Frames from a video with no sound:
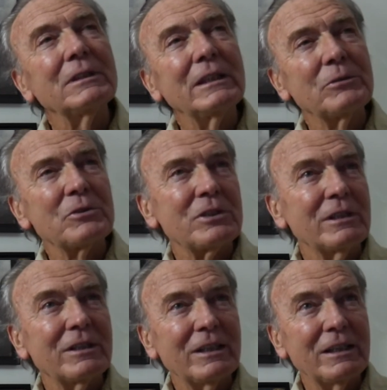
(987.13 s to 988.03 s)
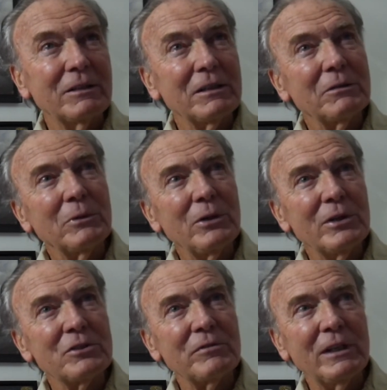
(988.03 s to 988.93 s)
interesting thing, we
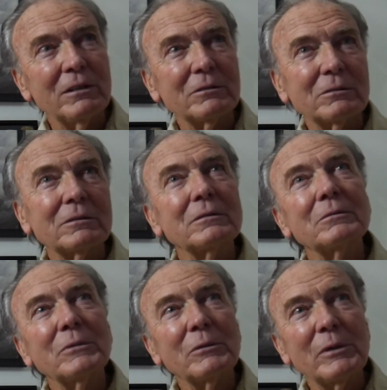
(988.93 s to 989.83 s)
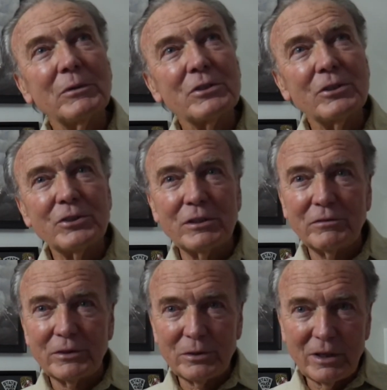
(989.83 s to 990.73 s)
always felt when we were searching
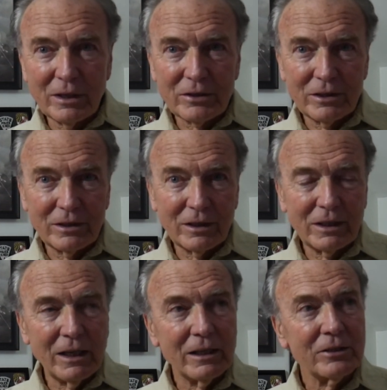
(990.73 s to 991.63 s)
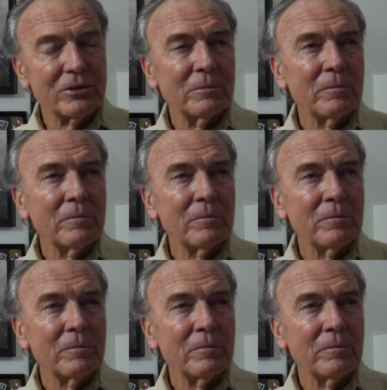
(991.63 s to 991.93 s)
for drugs and narcotics,